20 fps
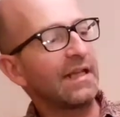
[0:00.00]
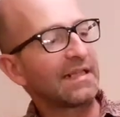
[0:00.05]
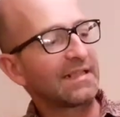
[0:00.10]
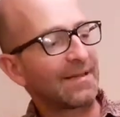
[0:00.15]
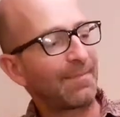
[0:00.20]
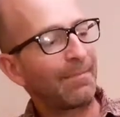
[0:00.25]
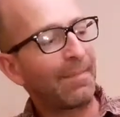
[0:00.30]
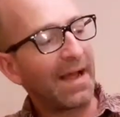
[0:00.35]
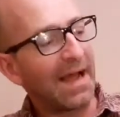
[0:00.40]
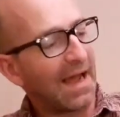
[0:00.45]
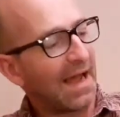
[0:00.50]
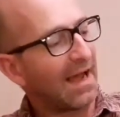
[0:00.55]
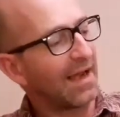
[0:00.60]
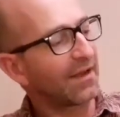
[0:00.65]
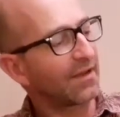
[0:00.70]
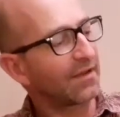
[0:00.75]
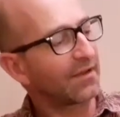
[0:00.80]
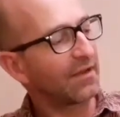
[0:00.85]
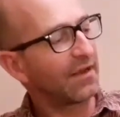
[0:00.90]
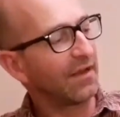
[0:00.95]
as a
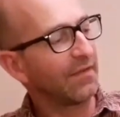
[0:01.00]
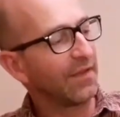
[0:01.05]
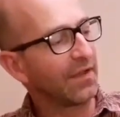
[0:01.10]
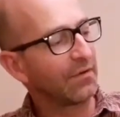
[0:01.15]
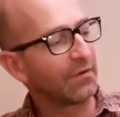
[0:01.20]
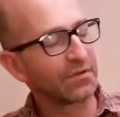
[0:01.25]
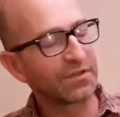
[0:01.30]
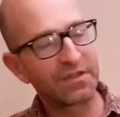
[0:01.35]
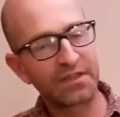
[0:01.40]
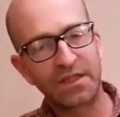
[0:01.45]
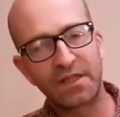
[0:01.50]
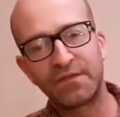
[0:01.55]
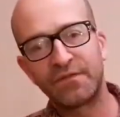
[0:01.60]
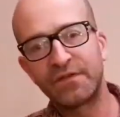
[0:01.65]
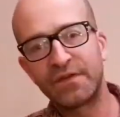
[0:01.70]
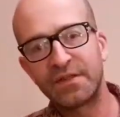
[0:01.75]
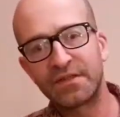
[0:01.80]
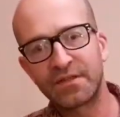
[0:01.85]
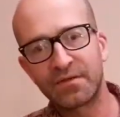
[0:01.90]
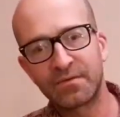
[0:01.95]
pack, and they also give
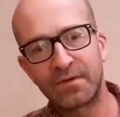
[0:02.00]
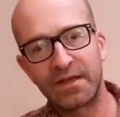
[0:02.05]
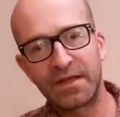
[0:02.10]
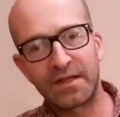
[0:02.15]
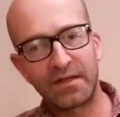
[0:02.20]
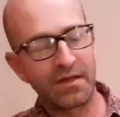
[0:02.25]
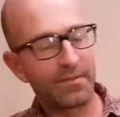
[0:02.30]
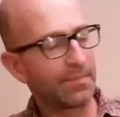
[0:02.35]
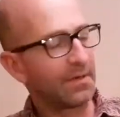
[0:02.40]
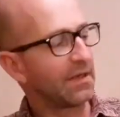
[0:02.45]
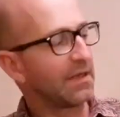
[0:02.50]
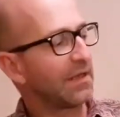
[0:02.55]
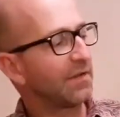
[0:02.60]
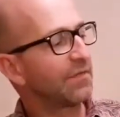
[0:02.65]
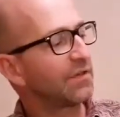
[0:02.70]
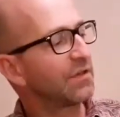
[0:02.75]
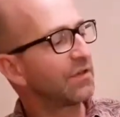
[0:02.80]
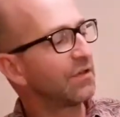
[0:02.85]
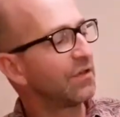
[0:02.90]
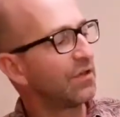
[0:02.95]
these away, I believe,
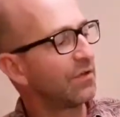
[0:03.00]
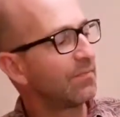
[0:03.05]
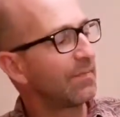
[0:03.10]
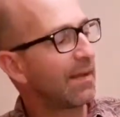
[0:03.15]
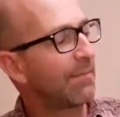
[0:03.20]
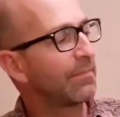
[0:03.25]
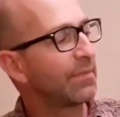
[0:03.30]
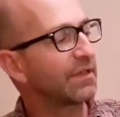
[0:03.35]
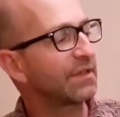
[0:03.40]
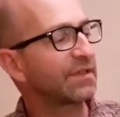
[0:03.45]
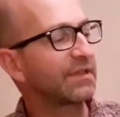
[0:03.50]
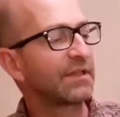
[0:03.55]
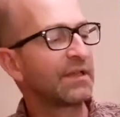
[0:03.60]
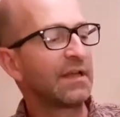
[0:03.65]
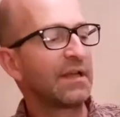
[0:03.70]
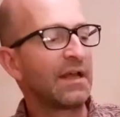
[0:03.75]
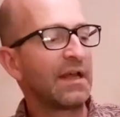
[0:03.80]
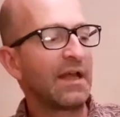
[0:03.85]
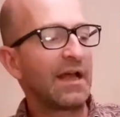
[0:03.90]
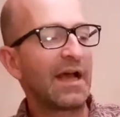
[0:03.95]
to new members.
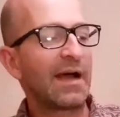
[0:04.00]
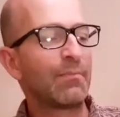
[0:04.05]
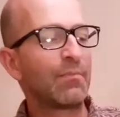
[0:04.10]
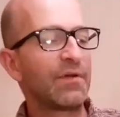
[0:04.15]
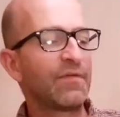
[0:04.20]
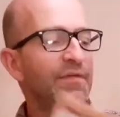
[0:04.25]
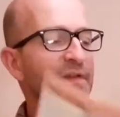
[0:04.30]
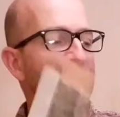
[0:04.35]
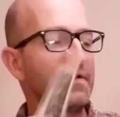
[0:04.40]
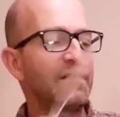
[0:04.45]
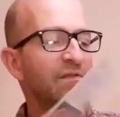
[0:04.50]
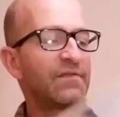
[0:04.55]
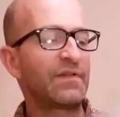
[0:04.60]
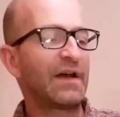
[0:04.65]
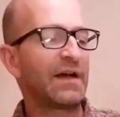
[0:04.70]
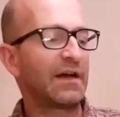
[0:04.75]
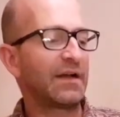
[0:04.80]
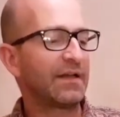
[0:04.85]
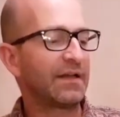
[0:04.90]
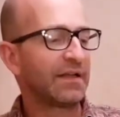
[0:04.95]
And within
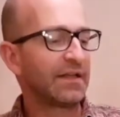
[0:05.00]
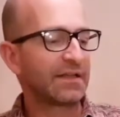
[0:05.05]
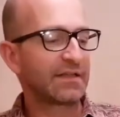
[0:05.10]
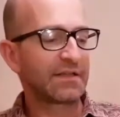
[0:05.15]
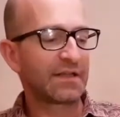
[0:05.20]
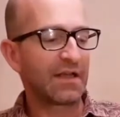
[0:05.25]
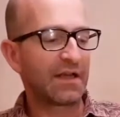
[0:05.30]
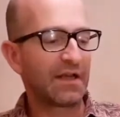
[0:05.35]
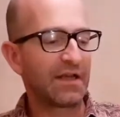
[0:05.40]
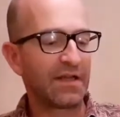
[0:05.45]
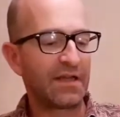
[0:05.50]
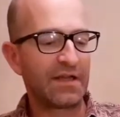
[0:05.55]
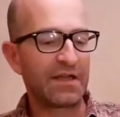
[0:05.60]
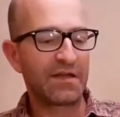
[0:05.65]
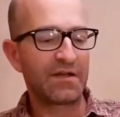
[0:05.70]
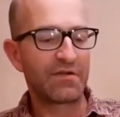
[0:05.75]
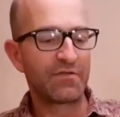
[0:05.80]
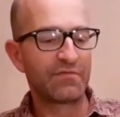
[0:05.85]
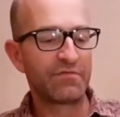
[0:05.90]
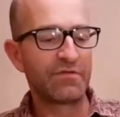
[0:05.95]
that is a
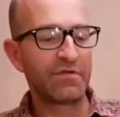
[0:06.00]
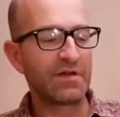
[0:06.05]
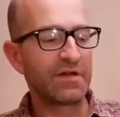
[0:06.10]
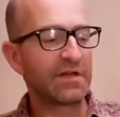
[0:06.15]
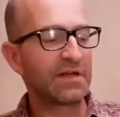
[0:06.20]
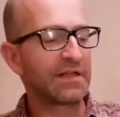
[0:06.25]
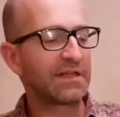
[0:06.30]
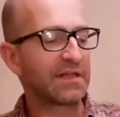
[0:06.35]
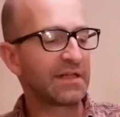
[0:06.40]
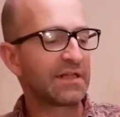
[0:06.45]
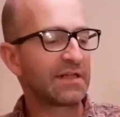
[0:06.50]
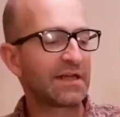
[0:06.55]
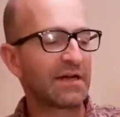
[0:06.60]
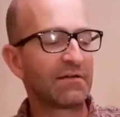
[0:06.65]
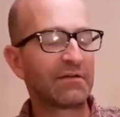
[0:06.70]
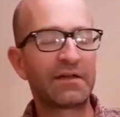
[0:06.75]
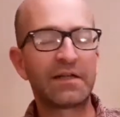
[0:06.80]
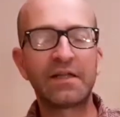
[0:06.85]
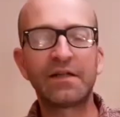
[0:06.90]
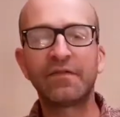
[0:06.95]
really
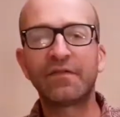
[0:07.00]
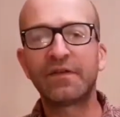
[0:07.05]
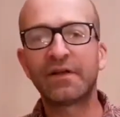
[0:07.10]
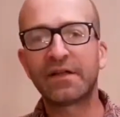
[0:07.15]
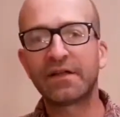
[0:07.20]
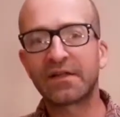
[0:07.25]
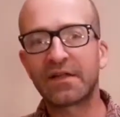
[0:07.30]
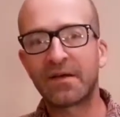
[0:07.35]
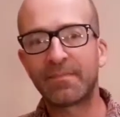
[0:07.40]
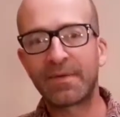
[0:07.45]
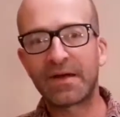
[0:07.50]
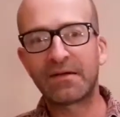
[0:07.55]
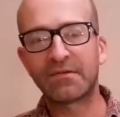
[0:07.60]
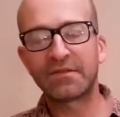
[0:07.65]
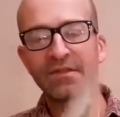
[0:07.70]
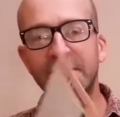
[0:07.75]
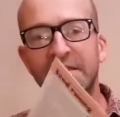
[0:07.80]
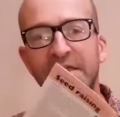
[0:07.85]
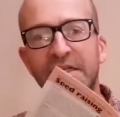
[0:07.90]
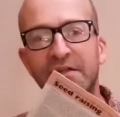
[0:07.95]
detailed leaflet about
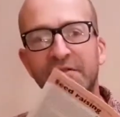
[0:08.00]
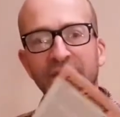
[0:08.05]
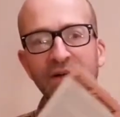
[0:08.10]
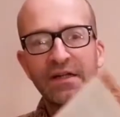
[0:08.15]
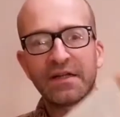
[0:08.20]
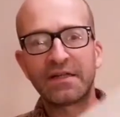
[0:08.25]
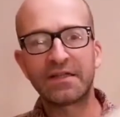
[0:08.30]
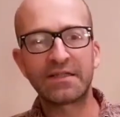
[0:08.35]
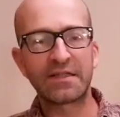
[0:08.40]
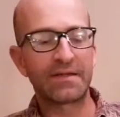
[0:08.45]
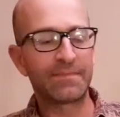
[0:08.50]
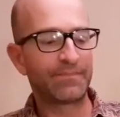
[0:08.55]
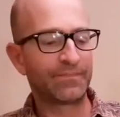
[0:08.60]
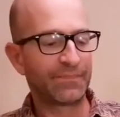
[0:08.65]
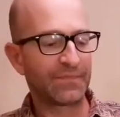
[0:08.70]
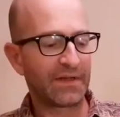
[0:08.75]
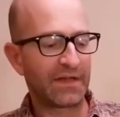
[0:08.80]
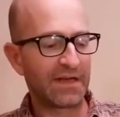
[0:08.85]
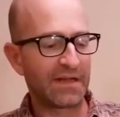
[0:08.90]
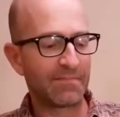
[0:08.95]
seed raising,
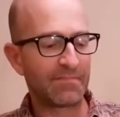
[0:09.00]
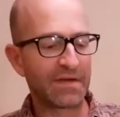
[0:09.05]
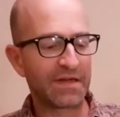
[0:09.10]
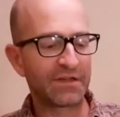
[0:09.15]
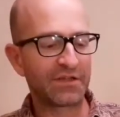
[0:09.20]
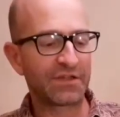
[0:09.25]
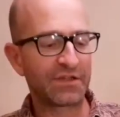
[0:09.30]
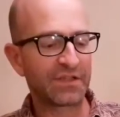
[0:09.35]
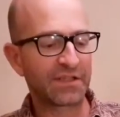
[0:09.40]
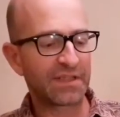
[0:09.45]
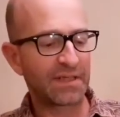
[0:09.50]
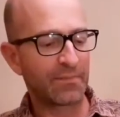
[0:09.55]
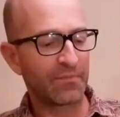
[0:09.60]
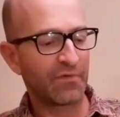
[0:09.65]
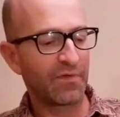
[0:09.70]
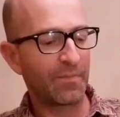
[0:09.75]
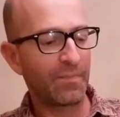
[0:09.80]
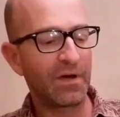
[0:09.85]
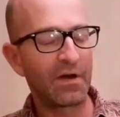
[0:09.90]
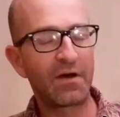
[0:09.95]
and it mentions some of
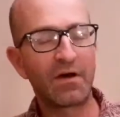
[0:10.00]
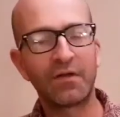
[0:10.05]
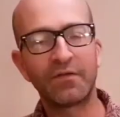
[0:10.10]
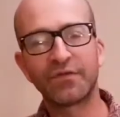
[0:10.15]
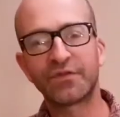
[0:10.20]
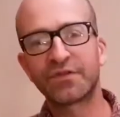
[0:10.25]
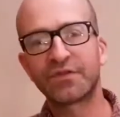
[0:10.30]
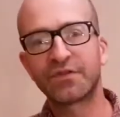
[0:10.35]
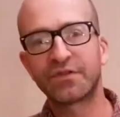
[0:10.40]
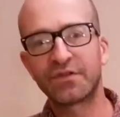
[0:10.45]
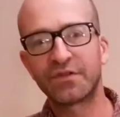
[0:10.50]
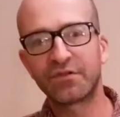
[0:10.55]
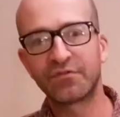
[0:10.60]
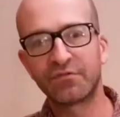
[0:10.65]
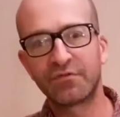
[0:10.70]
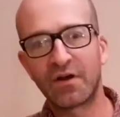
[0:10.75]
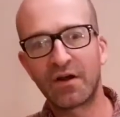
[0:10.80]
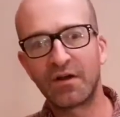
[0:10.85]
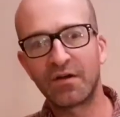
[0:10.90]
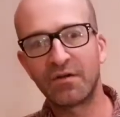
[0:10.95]
the plants to
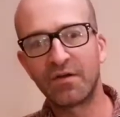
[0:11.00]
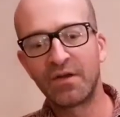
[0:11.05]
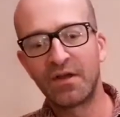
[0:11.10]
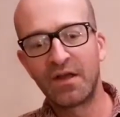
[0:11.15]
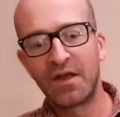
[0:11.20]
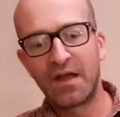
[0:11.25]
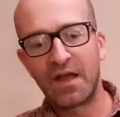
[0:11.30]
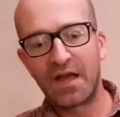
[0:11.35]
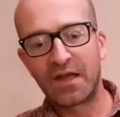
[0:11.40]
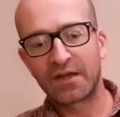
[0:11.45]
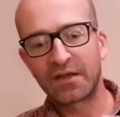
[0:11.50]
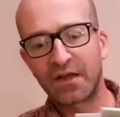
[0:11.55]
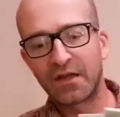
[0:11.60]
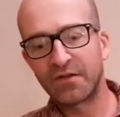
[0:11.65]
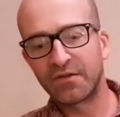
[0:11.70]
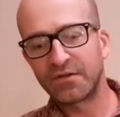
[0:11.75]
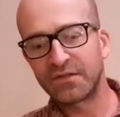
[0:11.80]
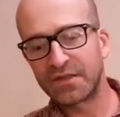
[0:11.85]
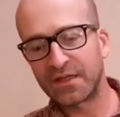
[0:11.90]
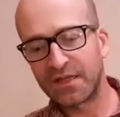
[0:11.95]
grow and
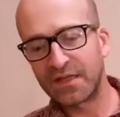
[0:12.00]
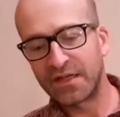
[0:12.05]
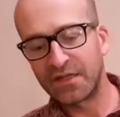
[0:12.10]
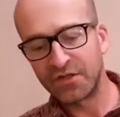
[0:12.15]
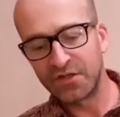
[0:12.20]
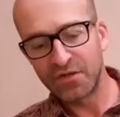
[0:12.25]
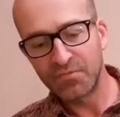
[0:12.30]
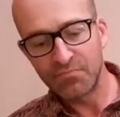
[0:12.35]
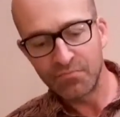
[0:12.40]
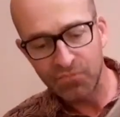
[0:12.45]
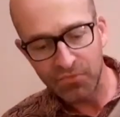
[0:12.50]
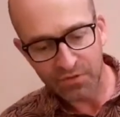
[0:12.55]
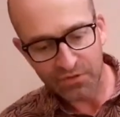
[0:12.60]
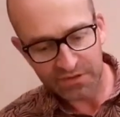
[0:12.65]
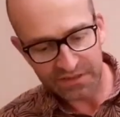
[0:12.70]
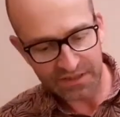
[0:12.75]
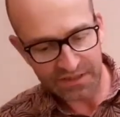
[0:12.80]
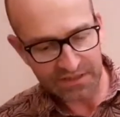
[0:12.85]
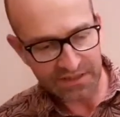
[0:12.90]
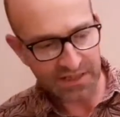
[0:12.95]
goes into more
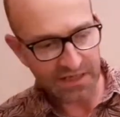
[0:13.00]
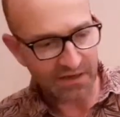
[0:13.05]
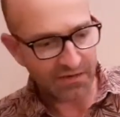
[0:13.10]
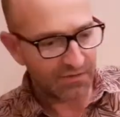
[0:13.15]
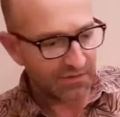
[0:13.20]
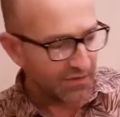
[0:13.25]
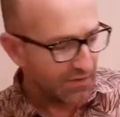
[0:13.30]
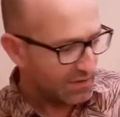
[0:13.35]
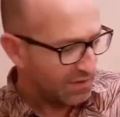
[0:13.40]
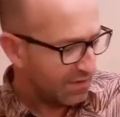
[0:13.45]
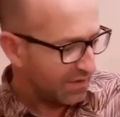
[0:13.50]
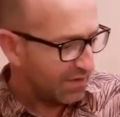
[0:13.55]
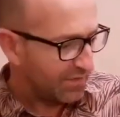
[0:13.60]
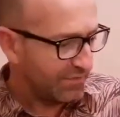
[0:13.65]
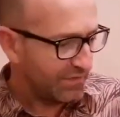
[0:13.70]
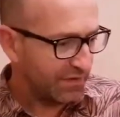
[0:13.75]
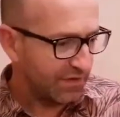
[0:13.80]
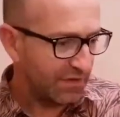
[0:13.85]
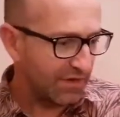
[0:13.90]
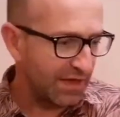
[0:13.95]
detail
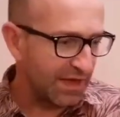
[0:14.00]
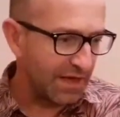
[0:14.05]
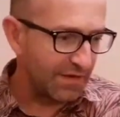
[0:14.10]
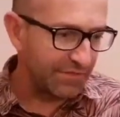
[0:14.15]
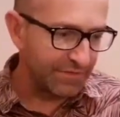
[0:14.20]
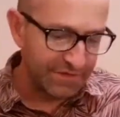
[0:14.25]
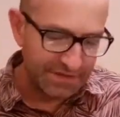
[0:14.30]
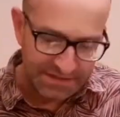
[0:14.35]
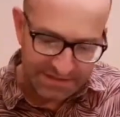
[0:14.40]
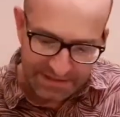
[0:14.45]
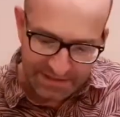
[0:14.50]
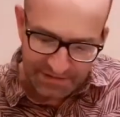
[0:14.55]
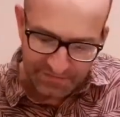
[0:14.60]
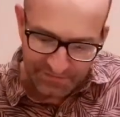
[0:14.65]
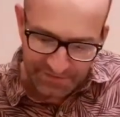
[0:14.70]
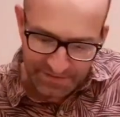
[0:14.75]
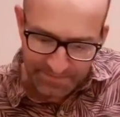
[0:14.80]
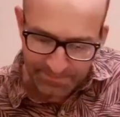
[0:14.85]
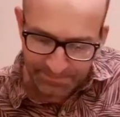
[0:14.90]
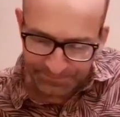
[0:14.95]
than I have this
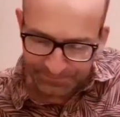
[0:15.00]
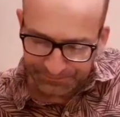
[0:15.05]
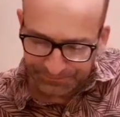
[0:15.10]
evening.